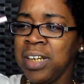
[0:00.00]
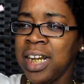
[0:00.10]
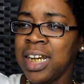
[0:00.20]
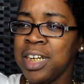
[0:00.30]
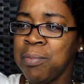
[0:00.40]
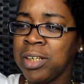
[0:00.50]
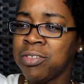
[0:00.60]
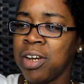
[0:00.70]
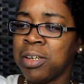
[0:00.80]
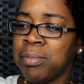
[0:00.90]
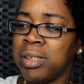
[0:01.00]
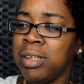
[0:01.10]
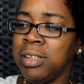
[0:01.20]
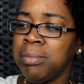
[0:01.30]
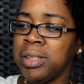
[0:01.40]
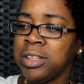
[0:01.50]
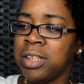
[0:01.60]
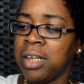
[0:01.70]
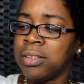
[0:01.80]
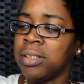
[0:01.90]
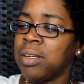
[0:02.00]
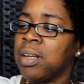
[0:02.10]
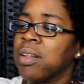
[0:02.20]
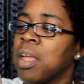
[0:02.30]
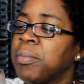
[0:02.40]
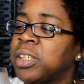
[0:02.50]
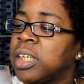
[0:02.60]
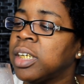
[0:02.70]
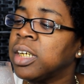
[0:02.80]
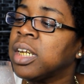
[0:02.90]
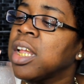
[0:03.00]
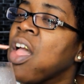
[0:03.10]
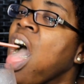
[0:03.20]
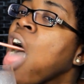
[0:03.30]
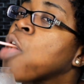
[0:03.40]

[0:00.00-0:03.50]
feel like I need my straw to be a little bit shorter. I'm gonna cut it again.